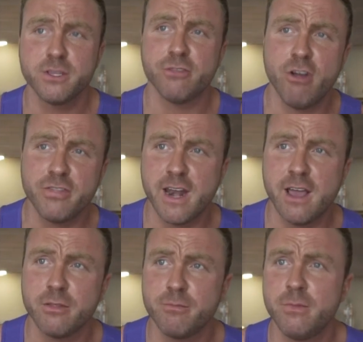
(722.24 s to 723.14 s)
so throw that
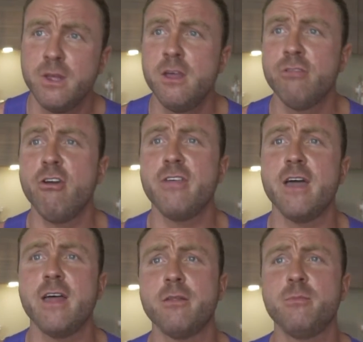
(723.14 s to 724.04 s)
out
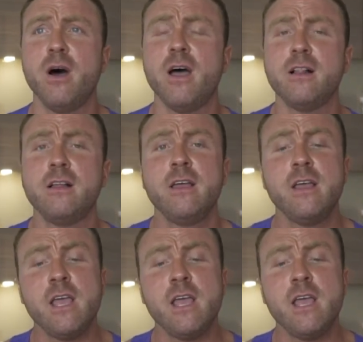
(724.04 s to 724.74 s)
the pile.